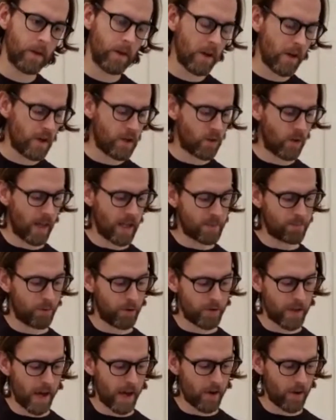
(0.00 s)
So let's
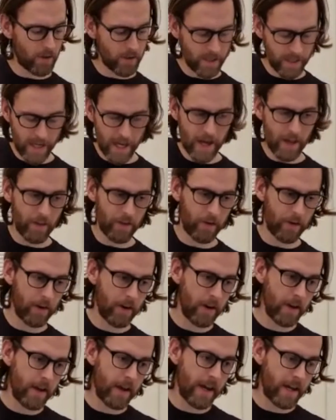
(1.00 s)
put that all together.
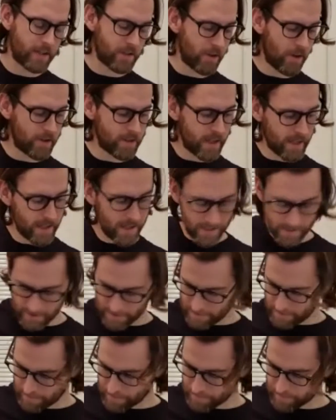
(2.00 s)
It sounds like
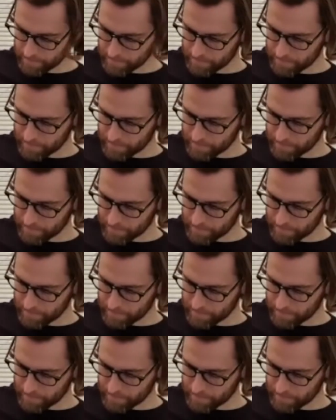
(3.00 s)
this. Let's